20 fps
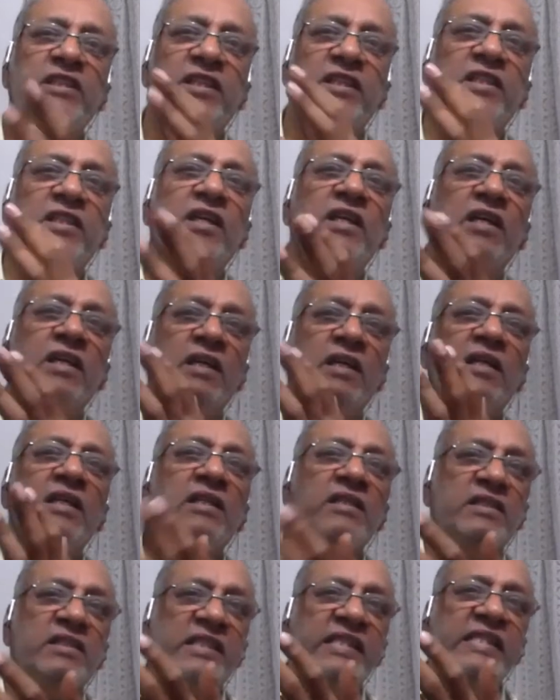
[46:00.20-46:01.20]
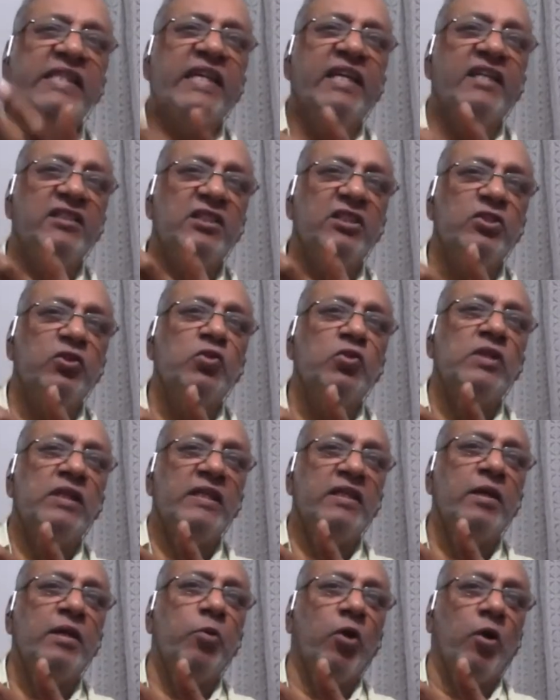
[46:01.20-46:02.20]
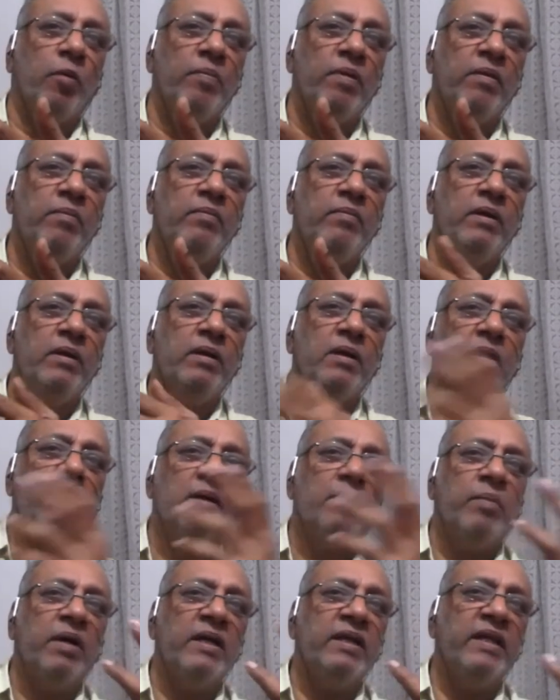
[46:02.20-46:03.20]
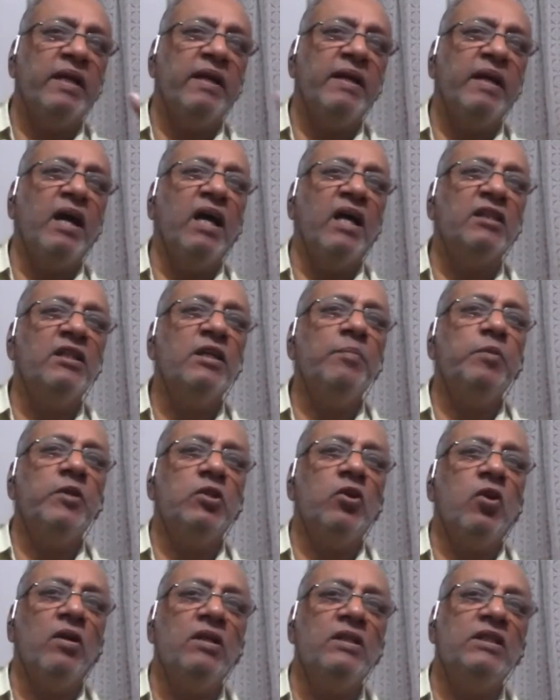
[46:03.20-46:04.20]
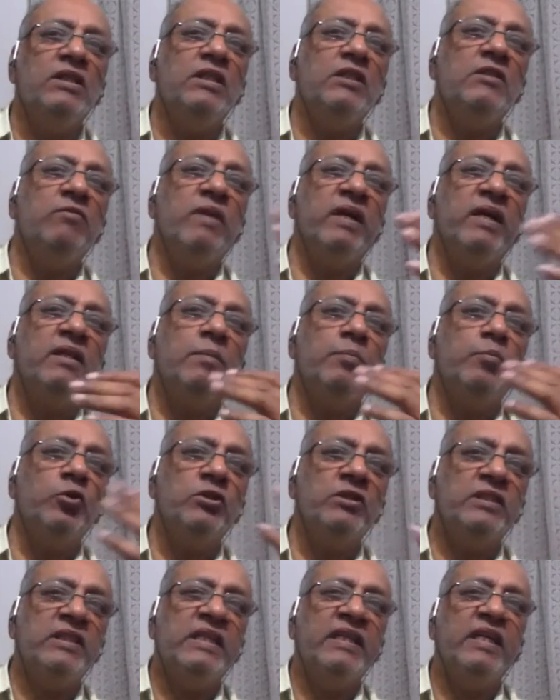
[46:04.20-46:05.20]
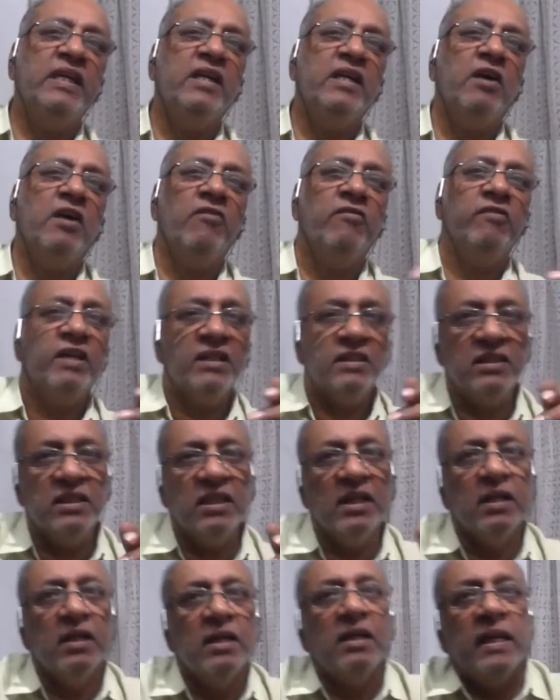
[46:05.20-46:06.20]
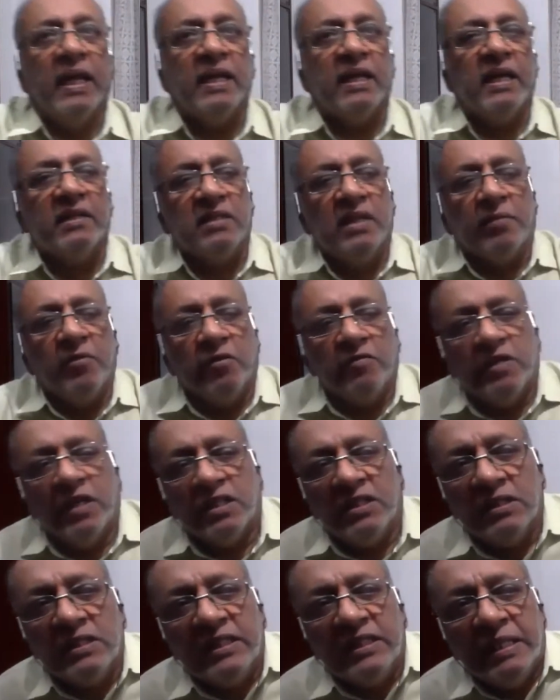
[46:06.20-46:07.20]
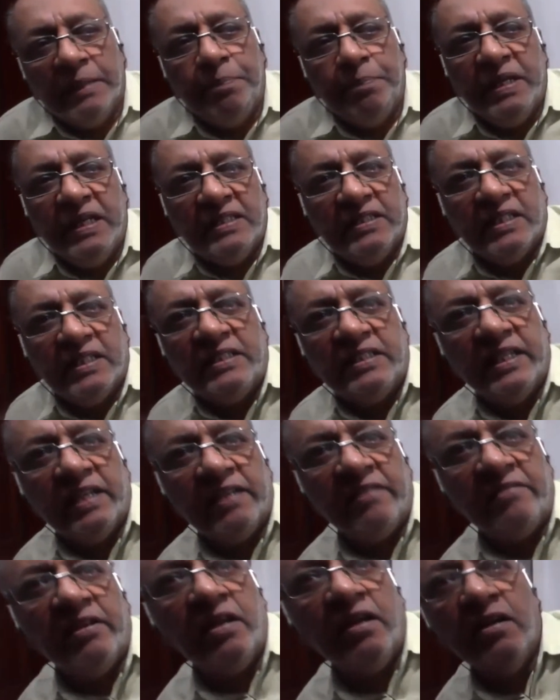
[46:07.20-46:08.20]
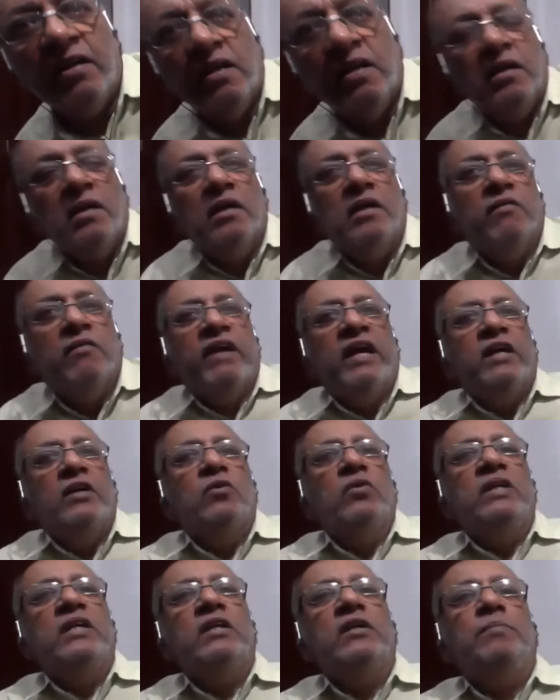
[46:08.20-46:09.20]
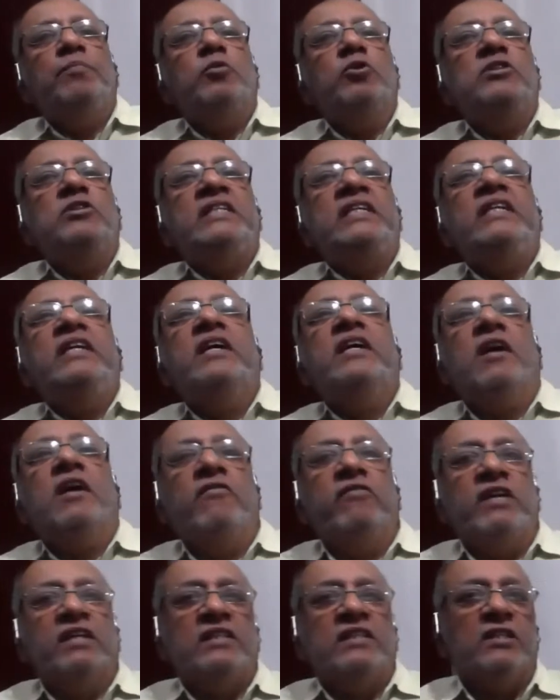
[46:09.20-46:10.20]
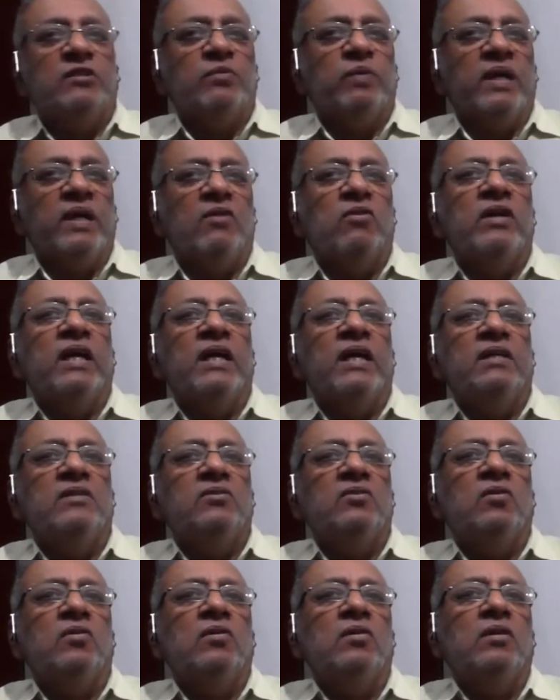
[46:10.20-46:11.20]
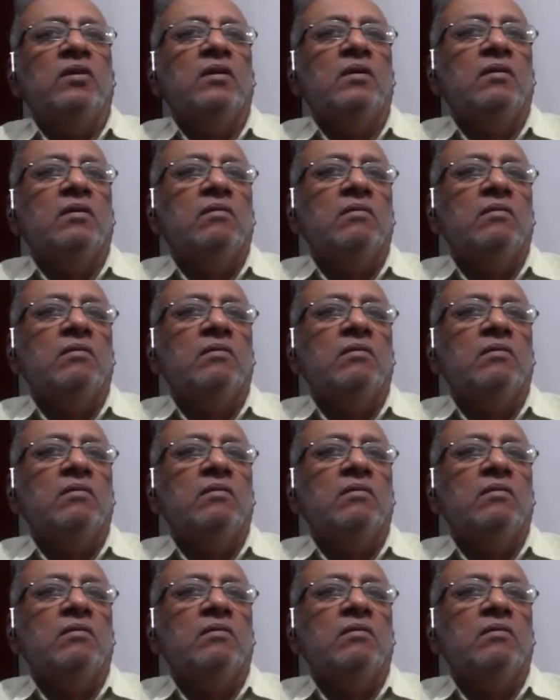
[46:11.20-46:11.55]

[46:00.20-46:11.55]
which in the CDH is usually the problem. But there are other pathologies where the posterior coverage, like some of the CPs, etc., where you need posterior coverage as well. Okay, so